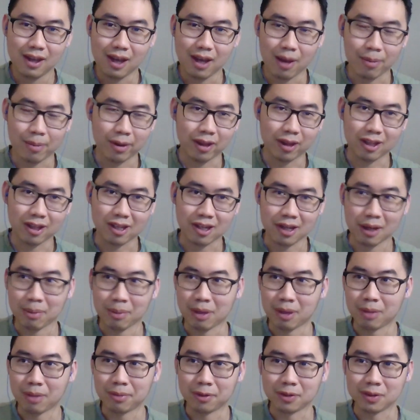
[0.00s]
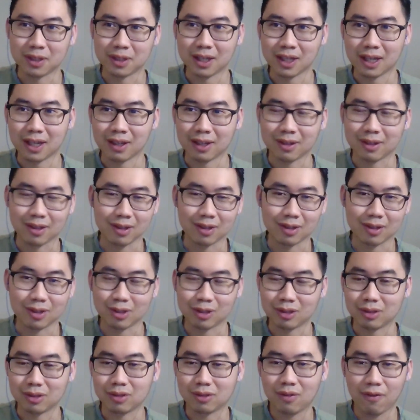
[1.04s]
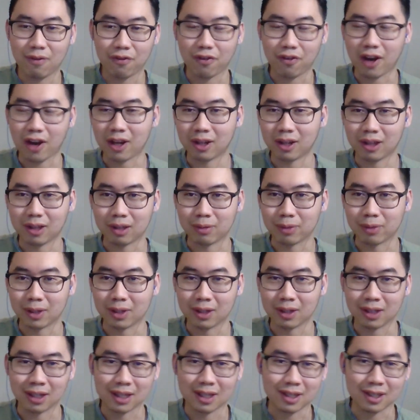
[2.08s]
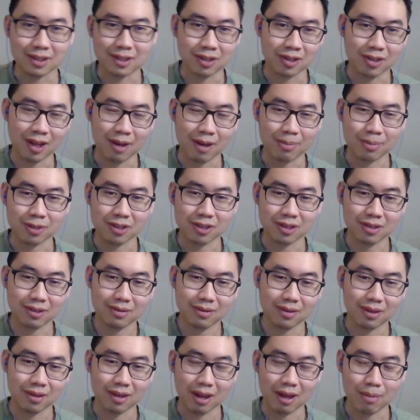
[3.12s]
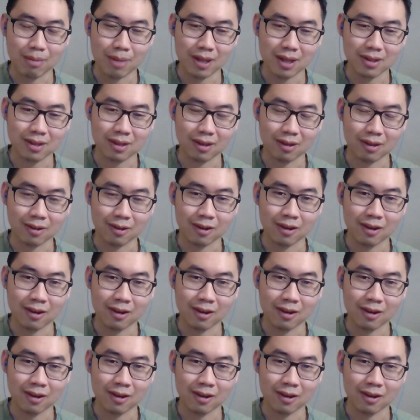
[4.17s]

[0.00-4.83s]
And by the time Himmel died, she finally realized just how much they meant to her.